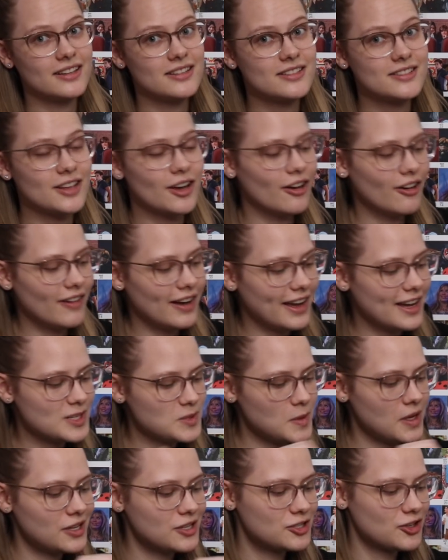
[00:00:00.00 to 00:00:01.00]
So I guess
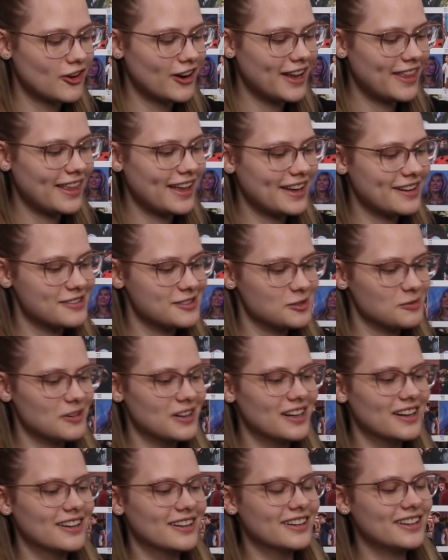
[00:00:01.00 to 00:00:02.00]
we can try that as
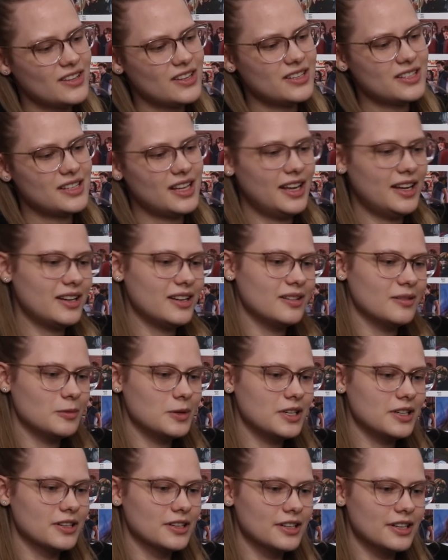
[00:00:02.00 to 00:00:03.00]
well. Looks kind of
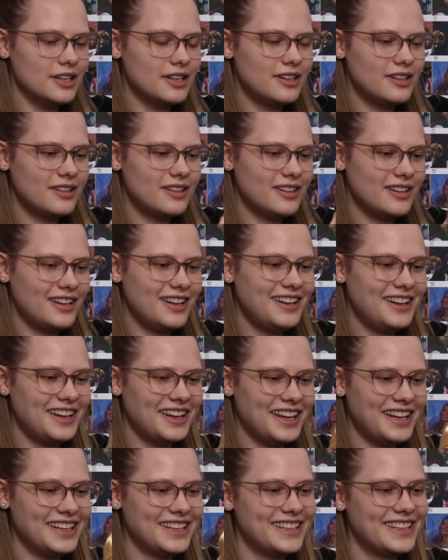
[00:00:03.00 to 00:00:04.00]
weird.
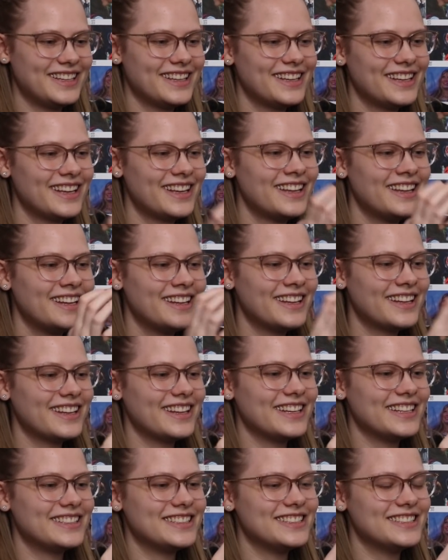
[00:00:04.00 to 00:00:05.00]

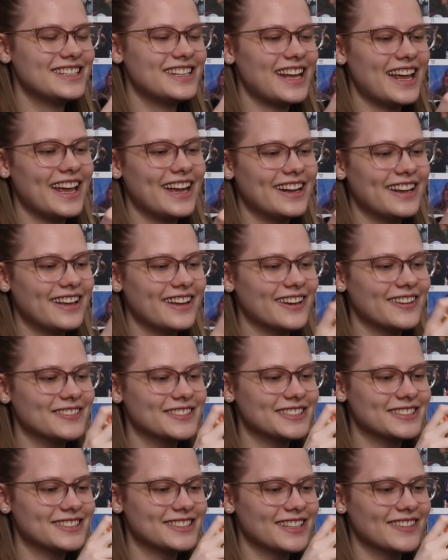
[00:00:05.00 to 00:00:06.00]
Like she's in
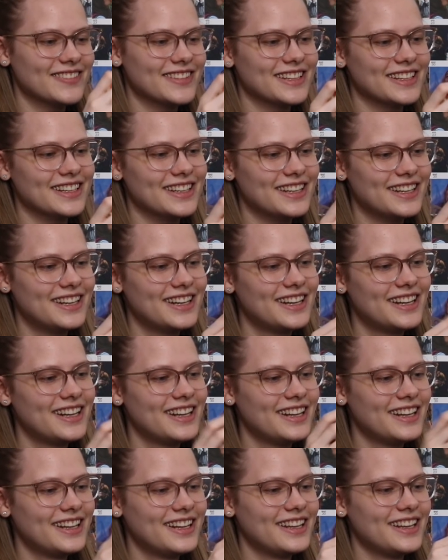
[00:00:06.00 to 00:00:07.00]
handcuffs or something.
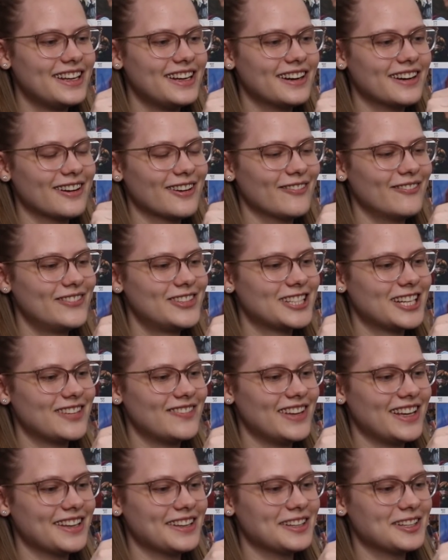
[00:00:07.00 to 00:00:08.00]
Here, I'm trying to
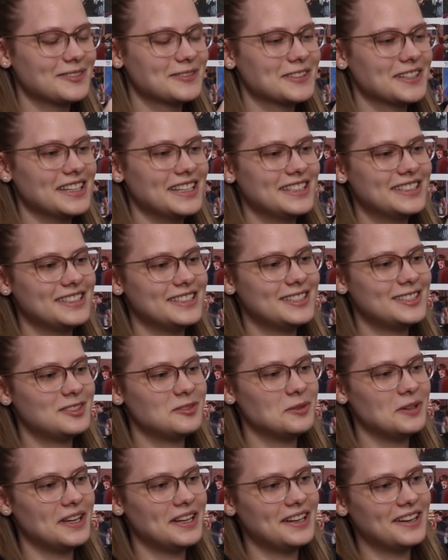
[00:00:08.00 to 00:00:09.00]
make it look more like she's
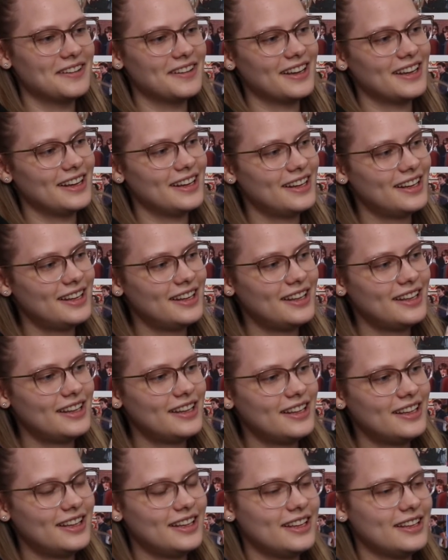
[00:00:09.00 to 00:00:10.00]
swinging. Okay.
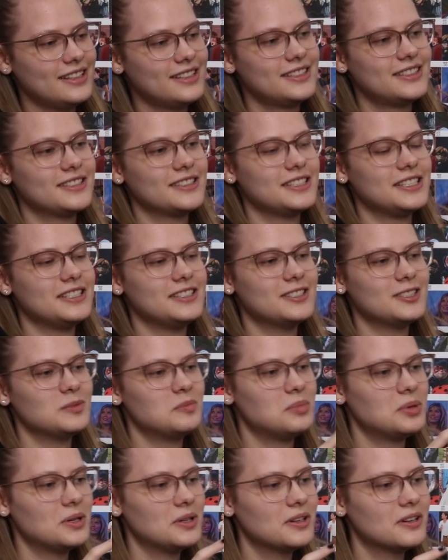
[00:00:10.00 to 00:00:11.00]
And so you just
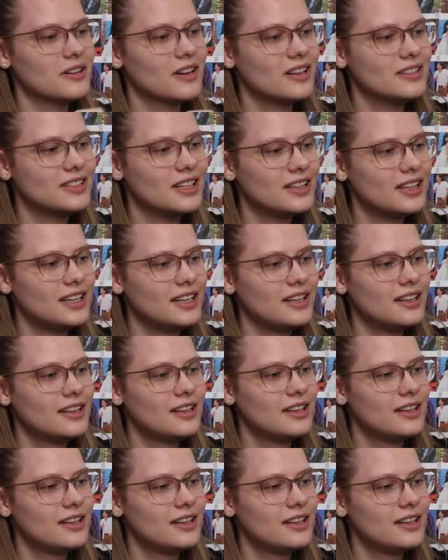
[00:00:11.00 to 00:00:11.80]
put her on the thing.